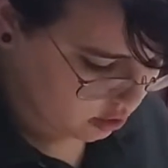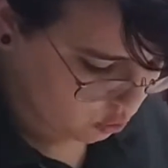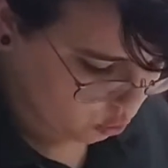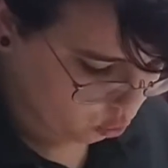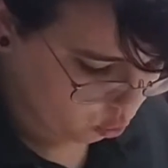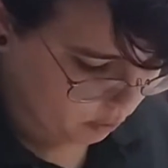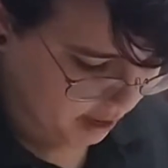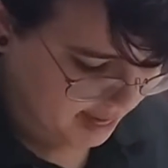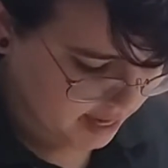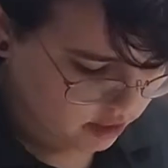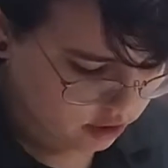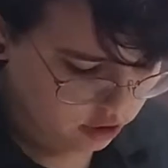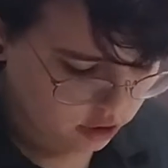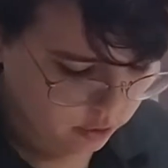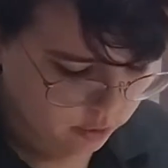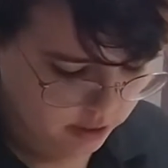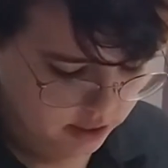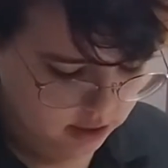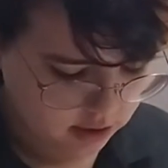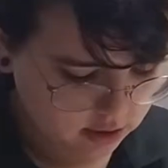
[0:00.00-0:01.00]
weight to
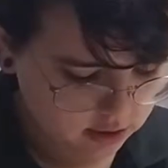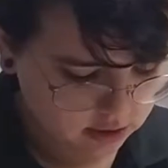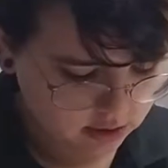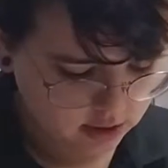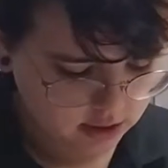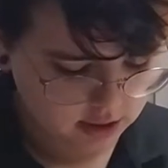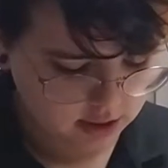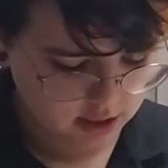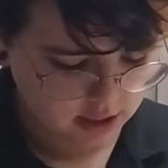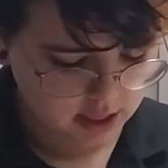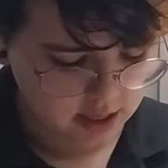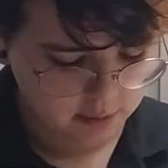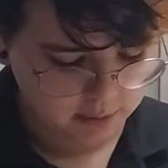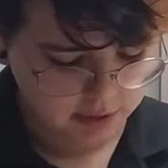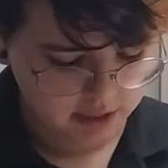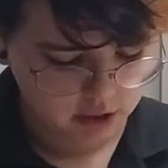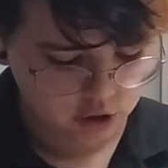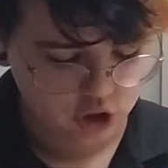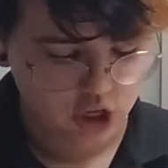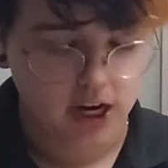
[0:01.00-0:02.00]
it to keep
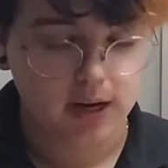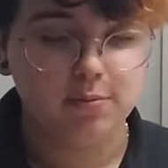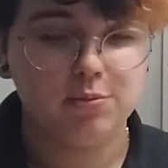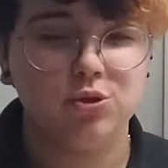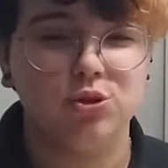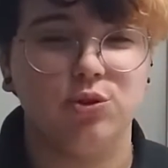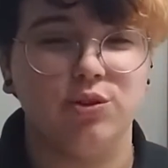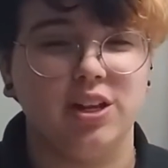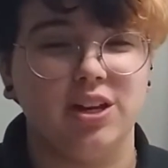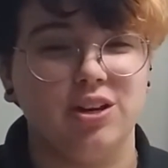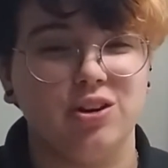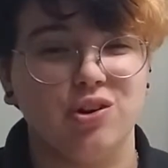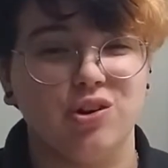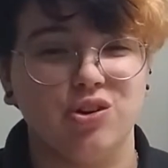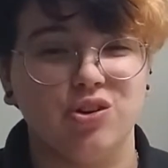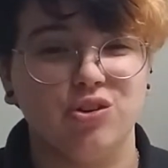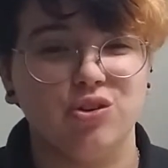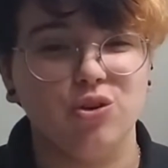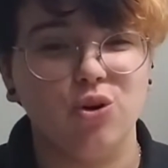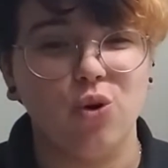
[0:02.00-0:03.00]
its shape, so then your
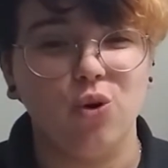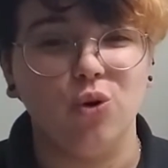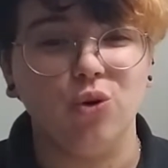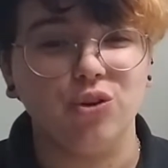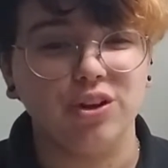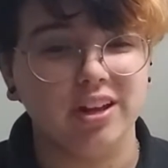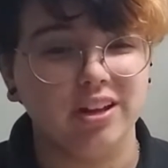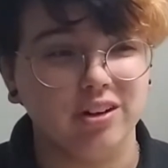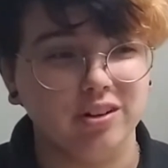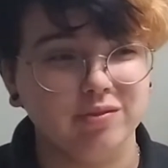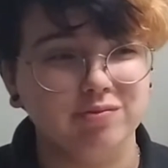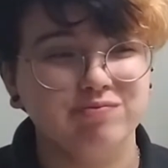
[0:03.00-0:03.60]
hole can